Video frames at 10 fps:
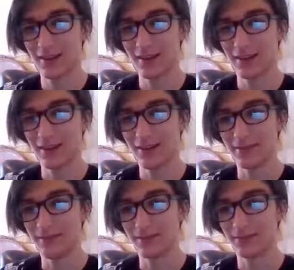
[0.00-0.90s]

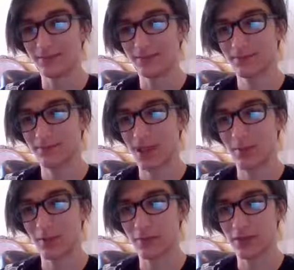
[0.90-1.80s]
I'm
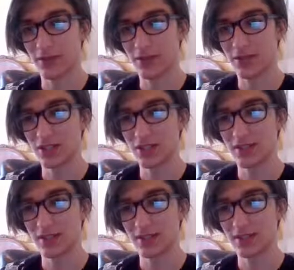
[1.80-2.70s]
going to go for Stone Edge
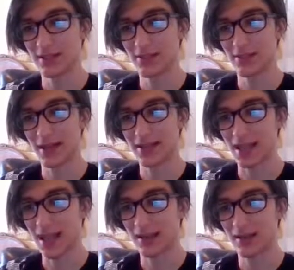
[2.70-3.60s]
here. It does lower my
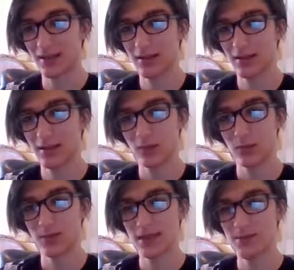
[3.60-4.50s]
attack,
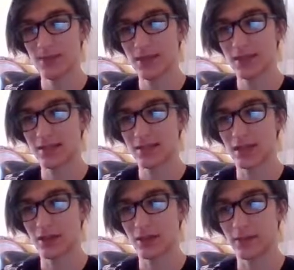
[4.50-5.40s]
which makes me think it's
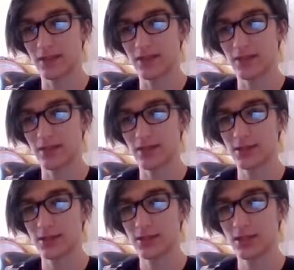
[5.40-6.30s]
not an offensive set.
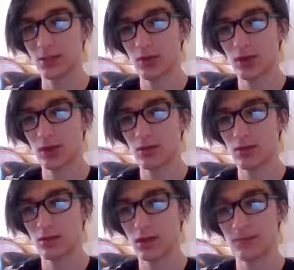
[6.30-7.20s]
So Decidueye can...
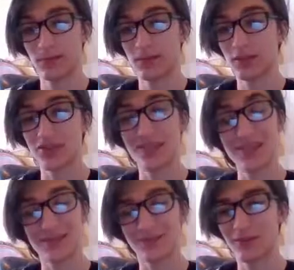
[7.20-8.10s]
Oh, just
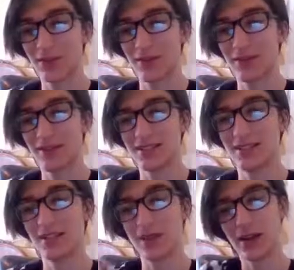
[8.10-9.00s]
kidding. We don't have a
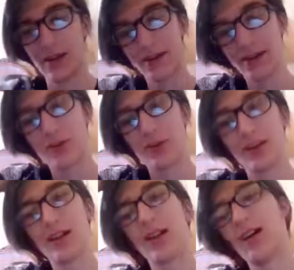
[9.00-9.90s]
Decidueye around anymore.
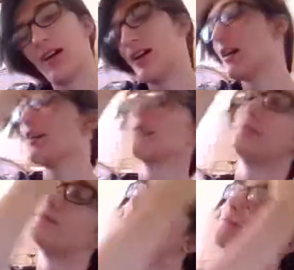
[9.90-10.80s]
Alright.